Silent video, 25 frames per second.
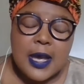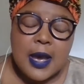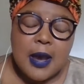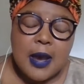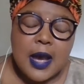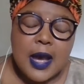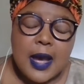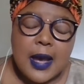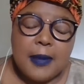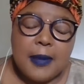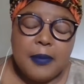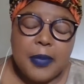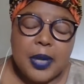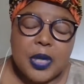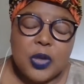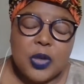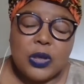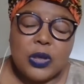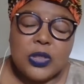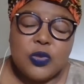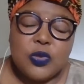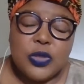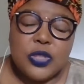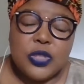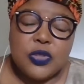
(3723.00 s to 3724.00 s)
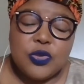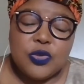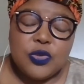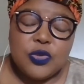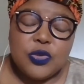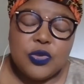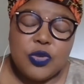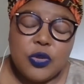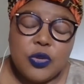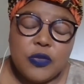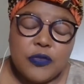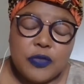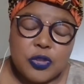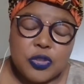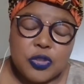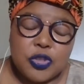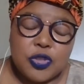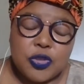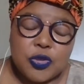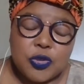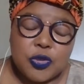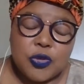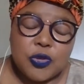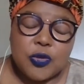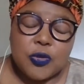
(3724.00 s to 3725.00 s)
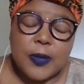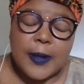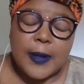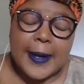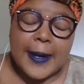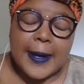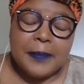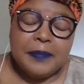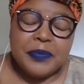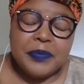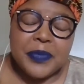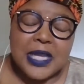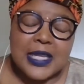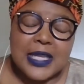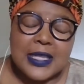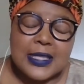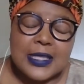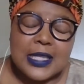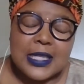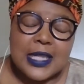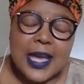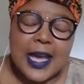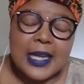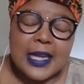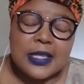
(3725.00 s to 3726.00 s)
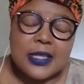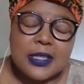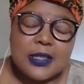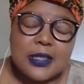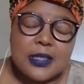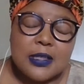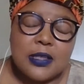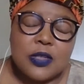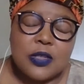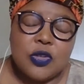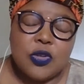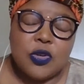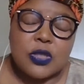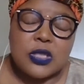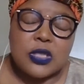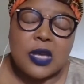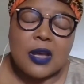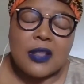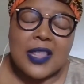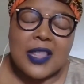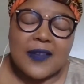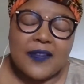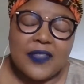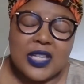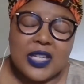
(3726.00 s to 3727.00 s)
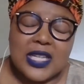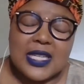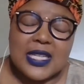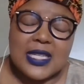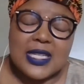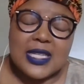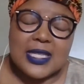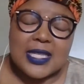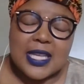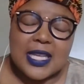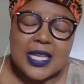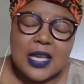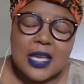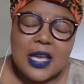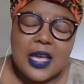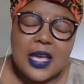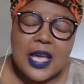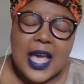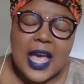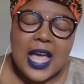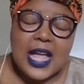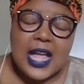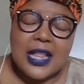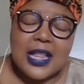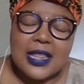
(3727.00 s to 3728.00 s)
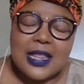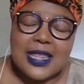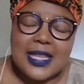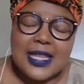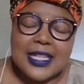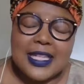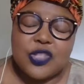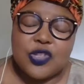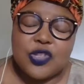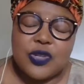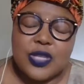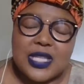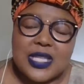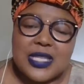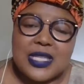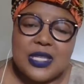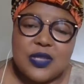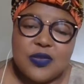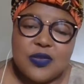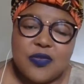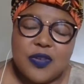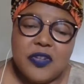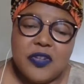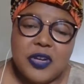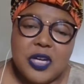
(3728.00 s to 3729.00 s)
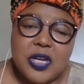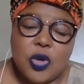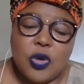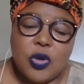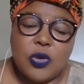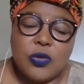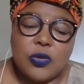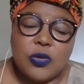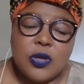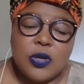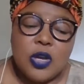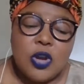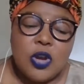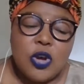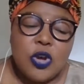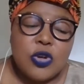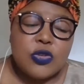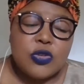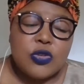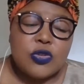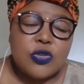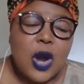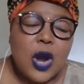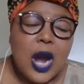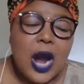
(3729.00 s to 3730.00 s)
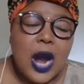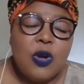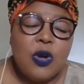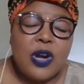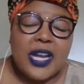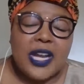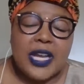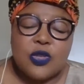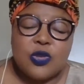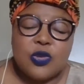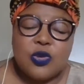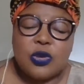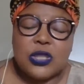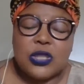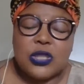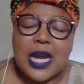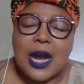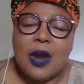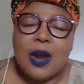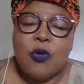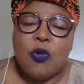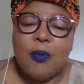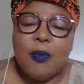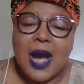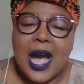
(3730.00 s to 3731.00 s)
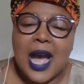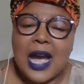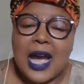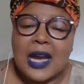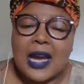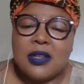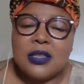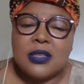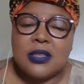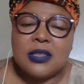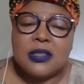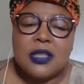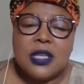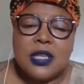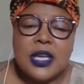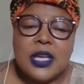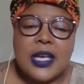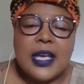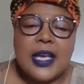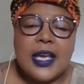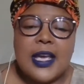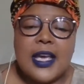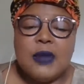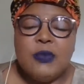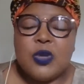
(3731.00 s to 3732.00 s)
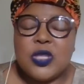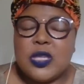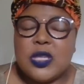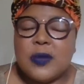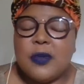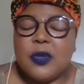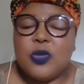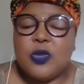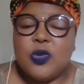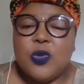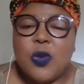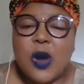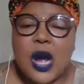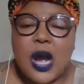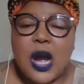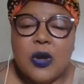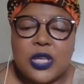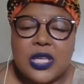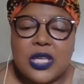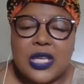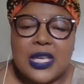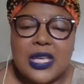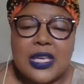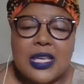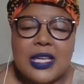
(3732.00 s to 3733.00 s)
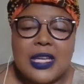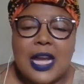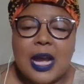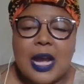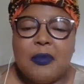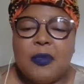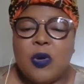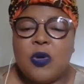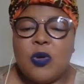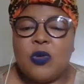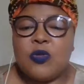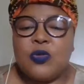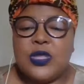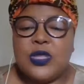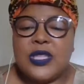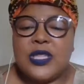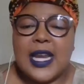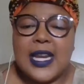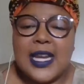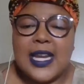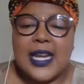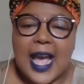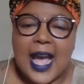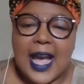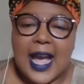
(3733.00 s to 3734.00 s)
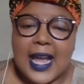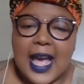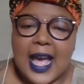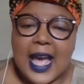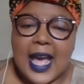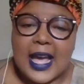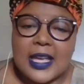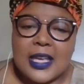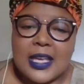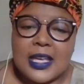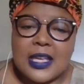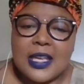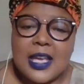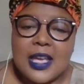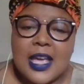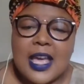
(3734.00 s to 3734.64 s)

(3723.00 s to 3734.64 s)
But what we do know for sure is that, South Africans' health literacy is very low. So how umang mosebetsi wa hao ke eng kapa o rutehile ha kae,